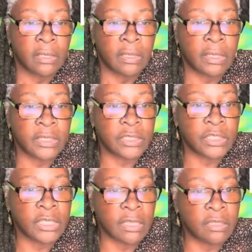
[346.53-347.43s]

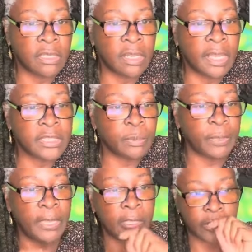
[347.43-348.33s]
Let's check the next
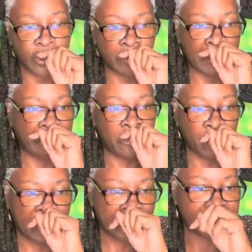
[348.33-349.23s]
page of health
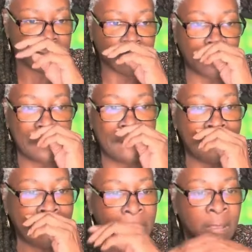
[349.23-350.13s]
risk.
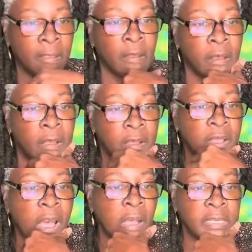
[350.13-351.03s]

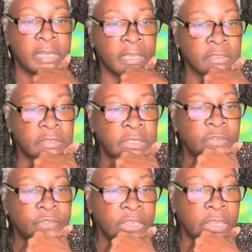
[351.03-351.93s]

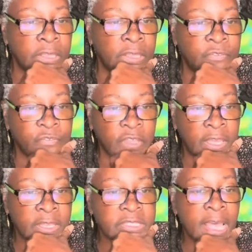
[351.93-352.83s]
Cognitive
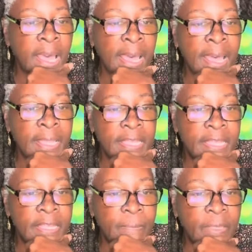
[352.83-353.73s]
effects. High
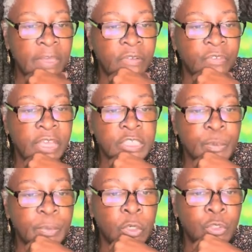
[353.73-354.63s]
EMF
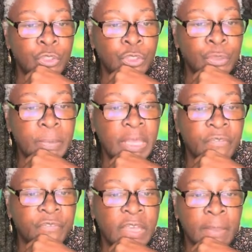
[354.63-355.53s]
exposure may
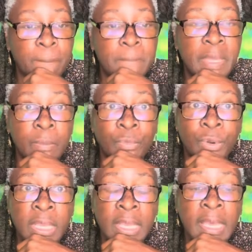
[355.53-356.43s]
affect
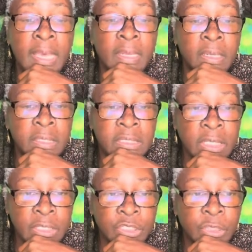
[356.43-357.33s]
memory and
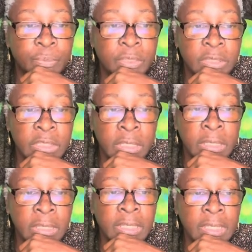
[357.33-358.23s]
attention,
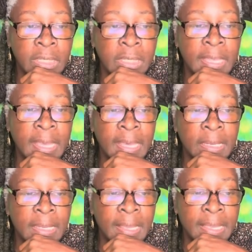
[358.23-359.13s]
particularly in
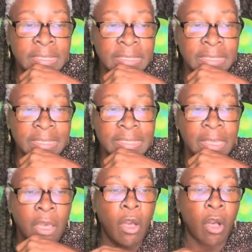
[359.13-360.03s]
adolescents.
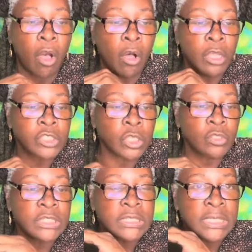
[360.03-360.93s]

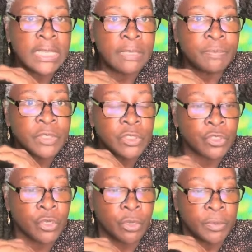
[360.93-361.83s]
Also, sleep
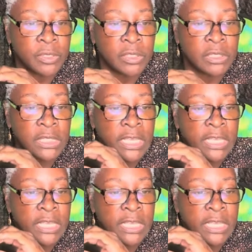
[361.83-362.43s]
disturbances.